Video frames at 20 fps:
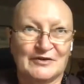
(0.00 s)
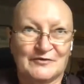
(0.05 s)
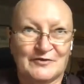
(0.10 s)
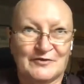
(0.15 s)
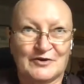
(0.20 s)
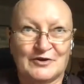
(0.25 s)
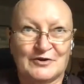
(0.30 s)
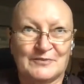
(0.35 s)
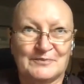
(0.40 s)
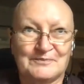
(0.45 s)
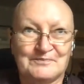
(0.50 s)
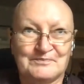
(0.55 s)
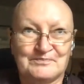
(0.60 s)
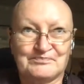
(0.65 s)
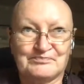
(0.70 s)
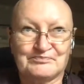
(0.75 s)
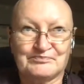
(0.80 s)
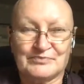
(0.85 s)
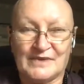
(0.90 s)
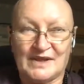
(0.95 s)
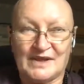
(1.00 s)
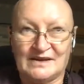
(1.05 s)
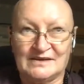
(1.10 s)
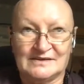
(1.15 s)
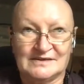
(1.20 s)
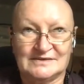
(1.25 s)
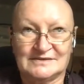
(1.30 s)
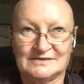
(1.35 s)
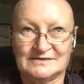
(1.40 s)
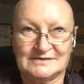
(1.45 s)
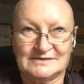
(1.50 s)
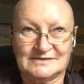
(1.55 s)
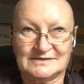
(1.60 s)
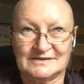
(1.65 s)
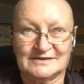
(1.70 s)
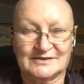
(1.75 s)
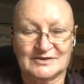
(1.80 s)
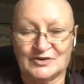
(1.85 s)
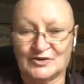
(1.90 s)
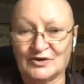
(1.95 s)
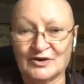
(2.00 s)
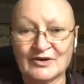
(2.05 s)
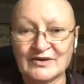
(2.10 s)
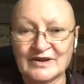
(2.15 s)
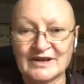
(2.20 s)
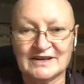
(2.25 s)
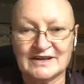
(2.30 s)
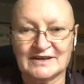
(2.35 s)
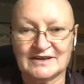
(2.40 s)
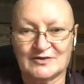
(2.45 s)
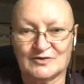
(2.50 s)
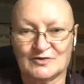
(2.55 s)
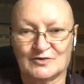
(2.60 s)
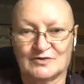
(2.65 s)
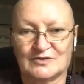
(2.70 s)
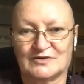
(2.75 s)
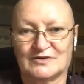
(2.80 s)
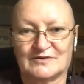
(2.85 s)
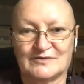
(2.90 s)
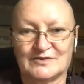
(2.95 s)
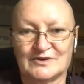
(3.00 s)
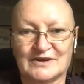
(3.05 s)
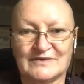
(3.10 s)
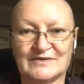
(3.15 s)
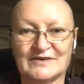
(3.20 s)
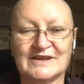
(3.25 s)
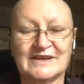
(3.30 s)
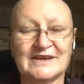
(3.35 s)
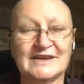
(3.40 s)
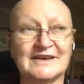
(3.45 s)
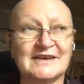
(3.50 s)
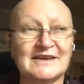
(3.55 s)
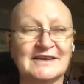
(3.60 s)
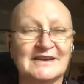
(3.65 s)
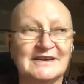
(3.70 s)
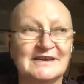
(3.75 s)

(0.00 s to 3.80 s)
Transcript: from the curry they cook, or whatever they